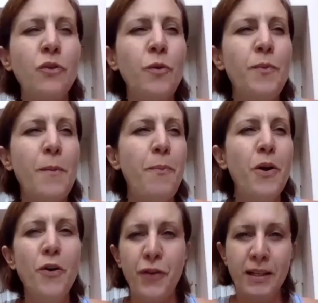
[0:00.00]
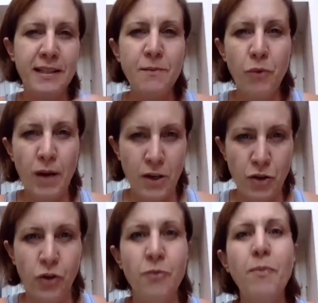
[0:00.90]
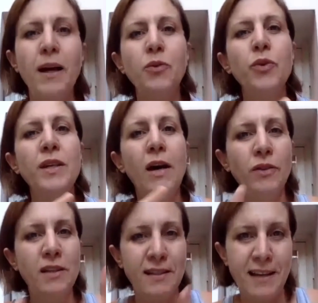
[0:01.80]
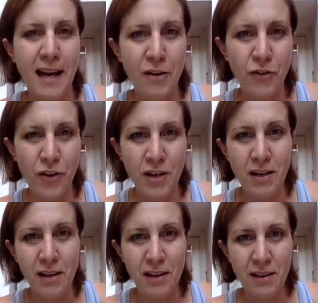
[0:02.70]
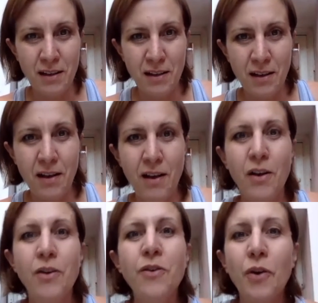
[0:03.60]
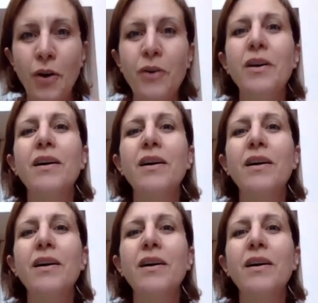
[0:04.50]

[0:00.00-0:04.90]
could be a perfect simulation, but without discussion, no